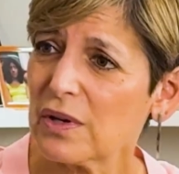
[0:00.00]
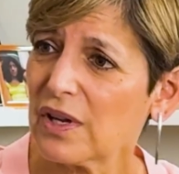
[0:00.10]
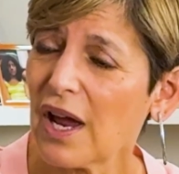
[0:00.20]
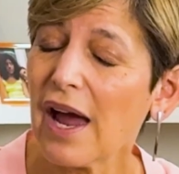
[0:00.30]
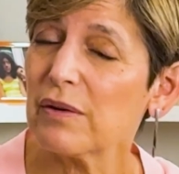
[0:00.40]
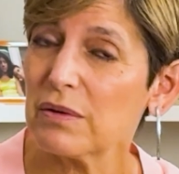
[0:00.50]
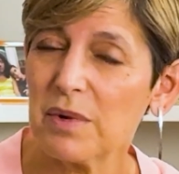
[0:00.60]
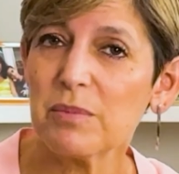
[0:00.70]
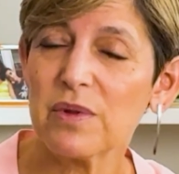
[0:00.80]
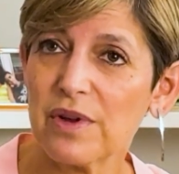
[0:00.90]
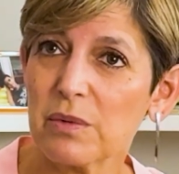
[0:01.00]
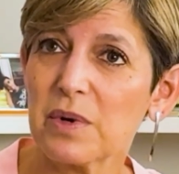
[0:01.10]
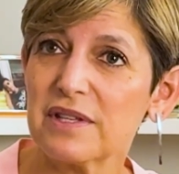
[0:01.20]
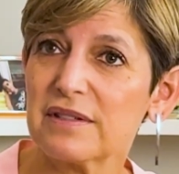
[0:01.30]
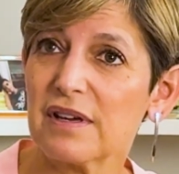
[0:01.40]
Totally. I remember there
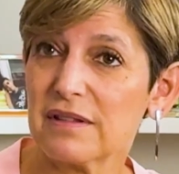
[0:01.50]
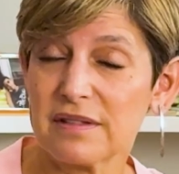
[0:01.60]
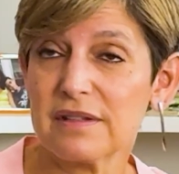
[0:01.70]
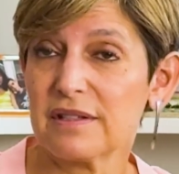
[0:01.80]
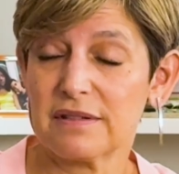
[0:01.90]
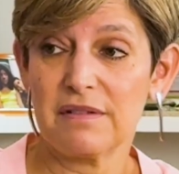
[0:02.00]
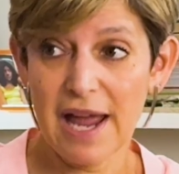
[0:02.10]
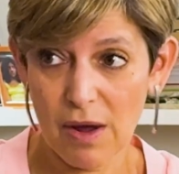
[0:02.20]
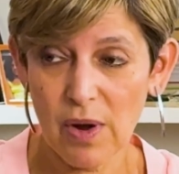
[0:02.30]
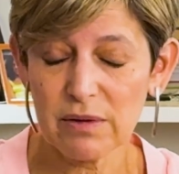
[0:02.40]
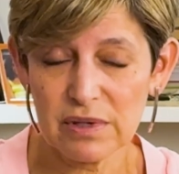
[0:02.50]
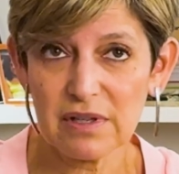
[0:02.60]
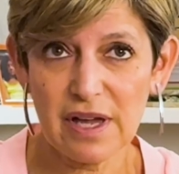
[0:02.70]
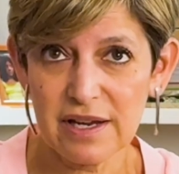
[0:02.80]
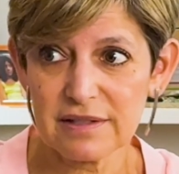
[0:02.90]
was this, now I
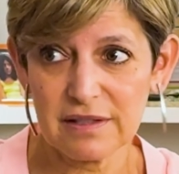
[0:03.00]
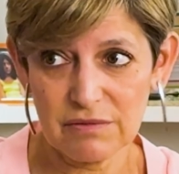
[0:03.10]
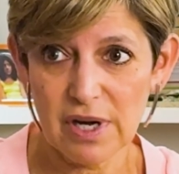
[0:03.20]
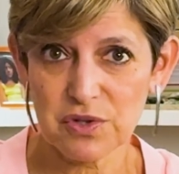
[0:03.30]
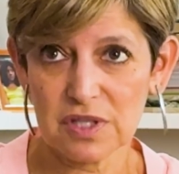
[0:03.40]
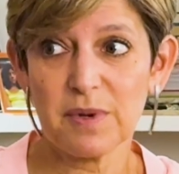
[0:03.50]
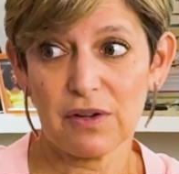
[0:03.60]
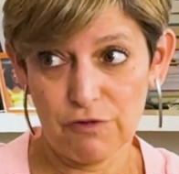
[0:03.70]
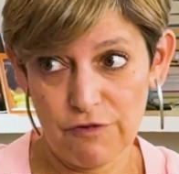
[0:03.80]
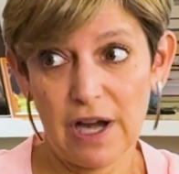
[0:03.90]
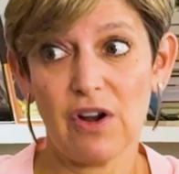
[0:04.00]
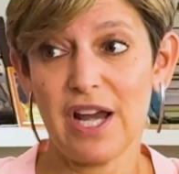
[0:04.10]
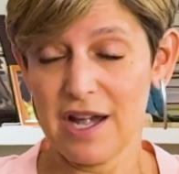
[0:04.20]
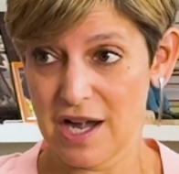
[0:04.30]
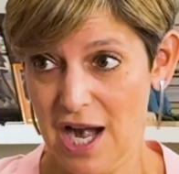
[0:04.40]
realize in retrospect,
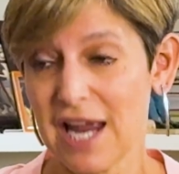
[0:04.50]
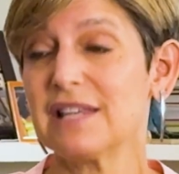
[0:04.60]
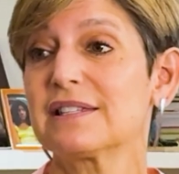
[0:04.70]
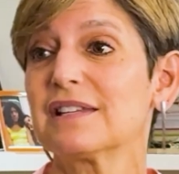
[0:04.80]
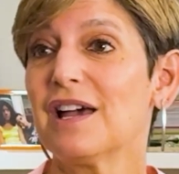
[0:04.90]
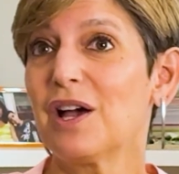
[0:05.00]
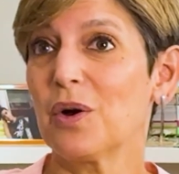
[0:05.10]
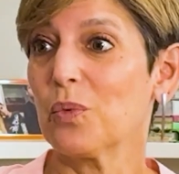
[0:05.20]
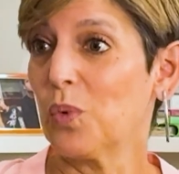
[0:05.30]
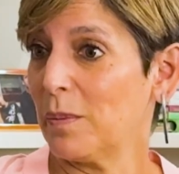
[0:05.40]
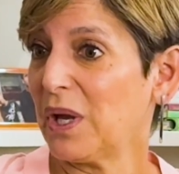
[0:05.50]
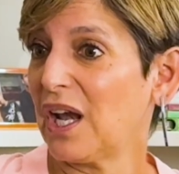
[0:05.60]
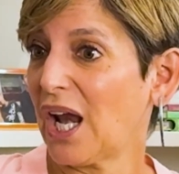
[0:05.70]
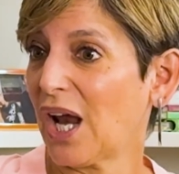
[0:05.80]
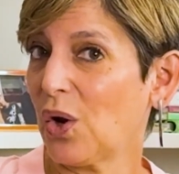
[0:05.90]
very nice
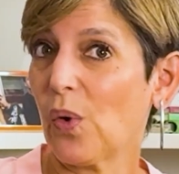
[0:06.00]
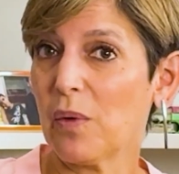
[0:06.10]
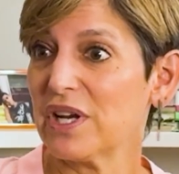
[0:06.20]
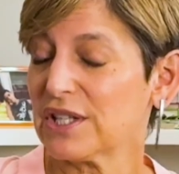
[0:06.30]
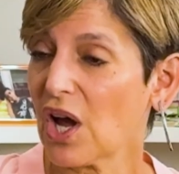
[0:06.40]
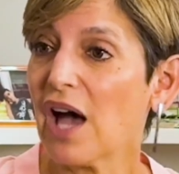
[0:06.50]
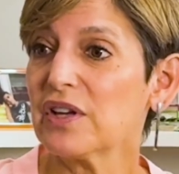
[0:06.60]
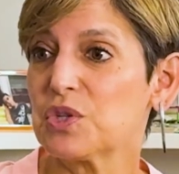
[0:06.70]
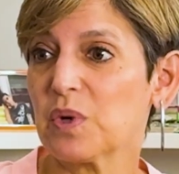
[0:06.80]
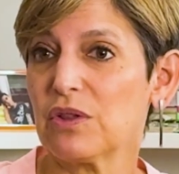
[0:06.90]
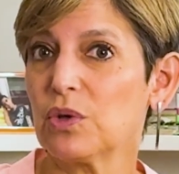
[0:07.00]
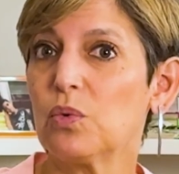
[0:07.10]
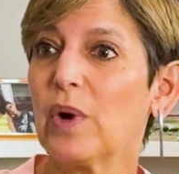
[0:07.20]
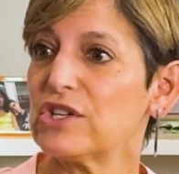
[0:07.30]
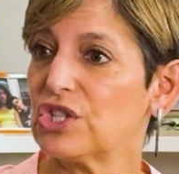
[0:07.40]
woman who I went to college with,
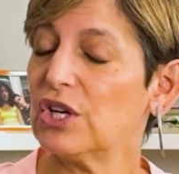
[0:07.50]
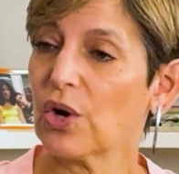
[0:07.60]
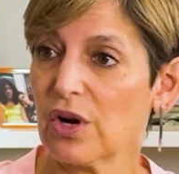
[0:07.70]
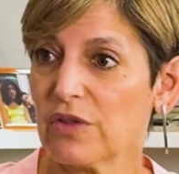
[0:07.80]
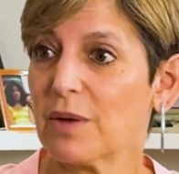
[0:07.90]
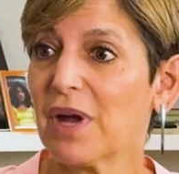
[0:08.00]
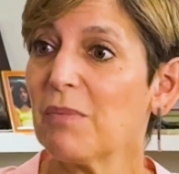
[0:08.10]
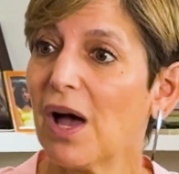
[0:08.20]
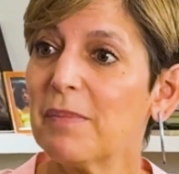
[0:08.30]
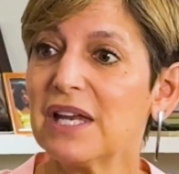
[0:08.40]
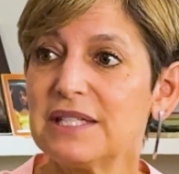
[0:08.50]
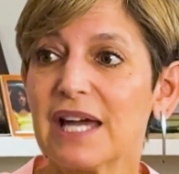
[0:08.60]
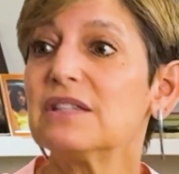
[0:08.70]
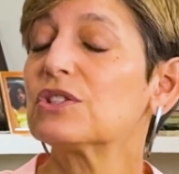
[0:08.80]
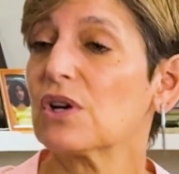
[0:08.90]
who, when she heard that my mom had
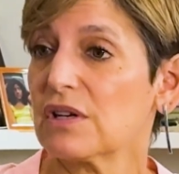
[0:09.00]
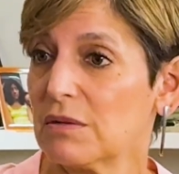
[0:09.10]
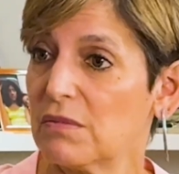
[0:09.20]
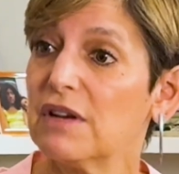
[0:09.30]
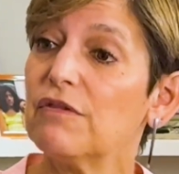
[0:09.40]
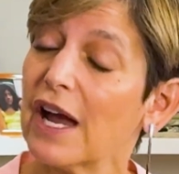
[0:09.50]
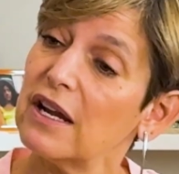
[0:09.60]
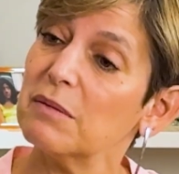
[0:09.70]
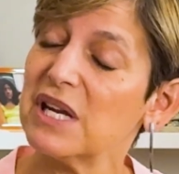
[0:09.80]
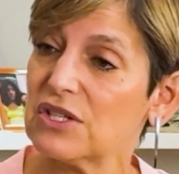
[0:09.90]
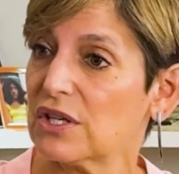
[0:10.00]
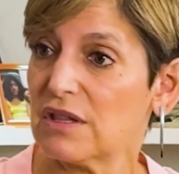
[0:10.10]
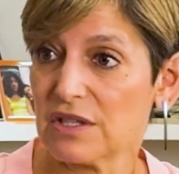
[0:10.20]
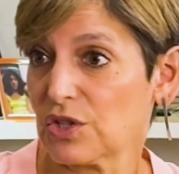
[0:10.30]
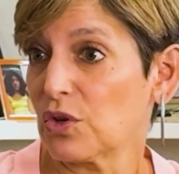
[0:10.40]
died, started inviting me
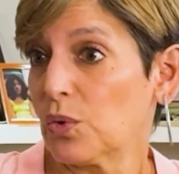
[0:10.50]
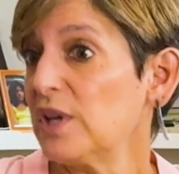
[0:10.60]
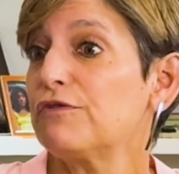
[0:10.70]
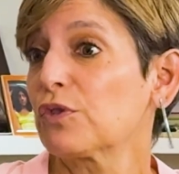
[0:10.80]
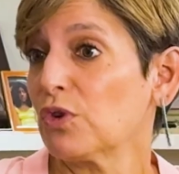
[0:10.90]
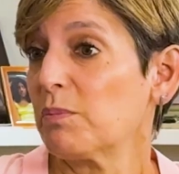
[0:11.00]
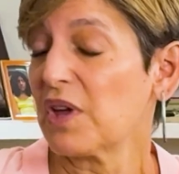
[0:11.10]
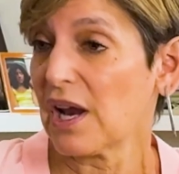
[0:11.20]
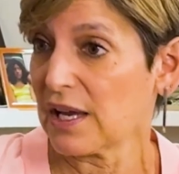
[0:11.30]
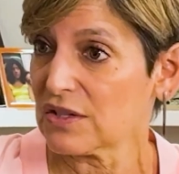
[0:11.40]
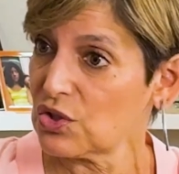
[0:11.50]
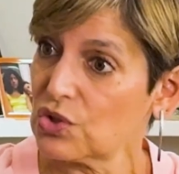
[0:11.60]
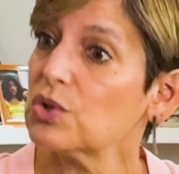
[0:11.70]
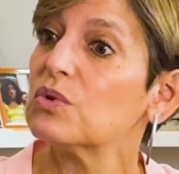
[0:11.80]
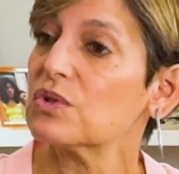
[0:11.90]
to this grief group that I guess
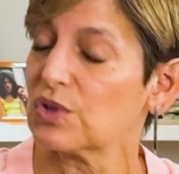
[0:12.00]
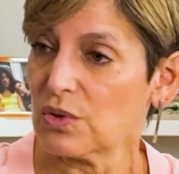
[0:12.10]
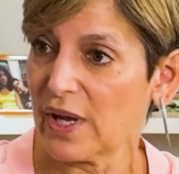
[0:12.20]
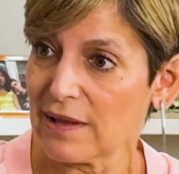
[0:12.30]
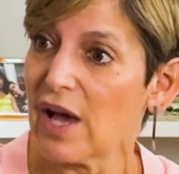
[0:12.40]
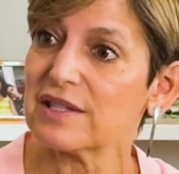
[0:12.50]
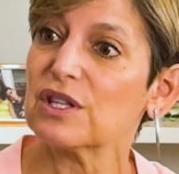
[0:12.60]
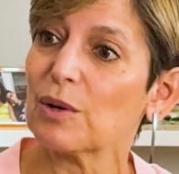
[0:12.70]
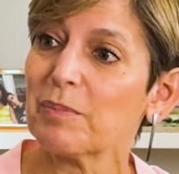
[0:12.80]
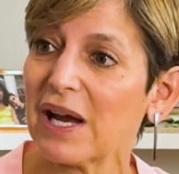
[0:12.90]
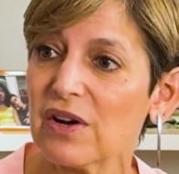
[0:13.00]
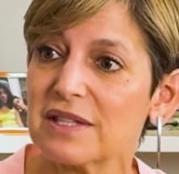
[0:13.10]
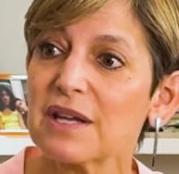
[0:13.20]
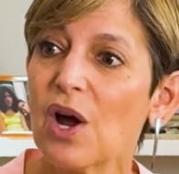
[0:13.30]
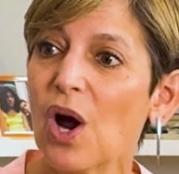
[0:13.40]
students who had lost their
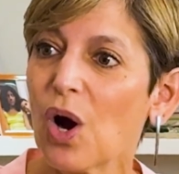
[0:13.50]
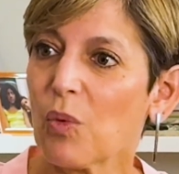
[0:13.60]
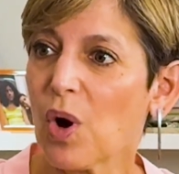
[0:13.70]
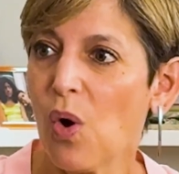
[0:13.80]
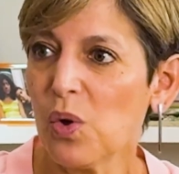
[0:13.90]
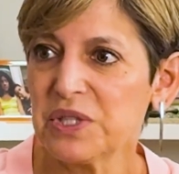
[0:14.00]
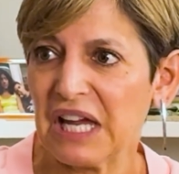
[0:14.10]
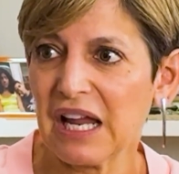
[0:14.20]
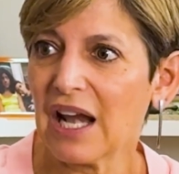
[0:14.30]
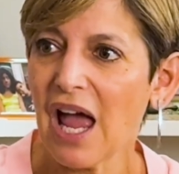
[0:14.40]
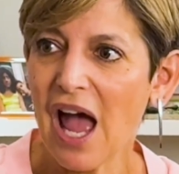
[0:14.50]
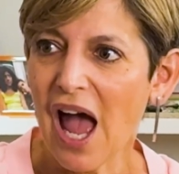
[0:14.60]
parents were holding. And